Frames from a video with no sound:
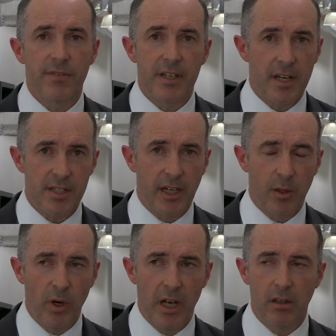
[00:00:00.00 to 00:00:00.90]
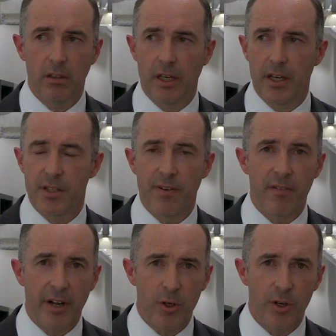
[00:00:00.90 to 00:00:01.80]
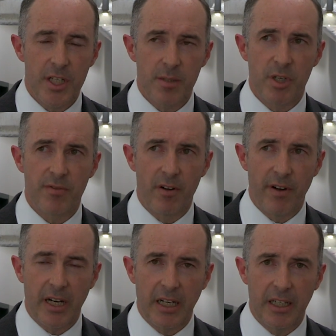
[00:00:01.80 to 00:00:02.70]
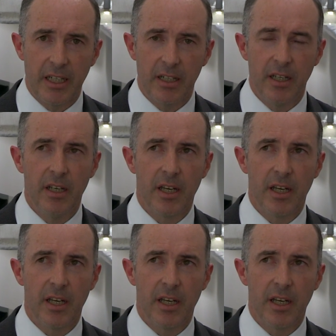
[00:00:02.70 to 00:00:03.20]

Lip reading: fantastically well. It's very crisp, it's very clean,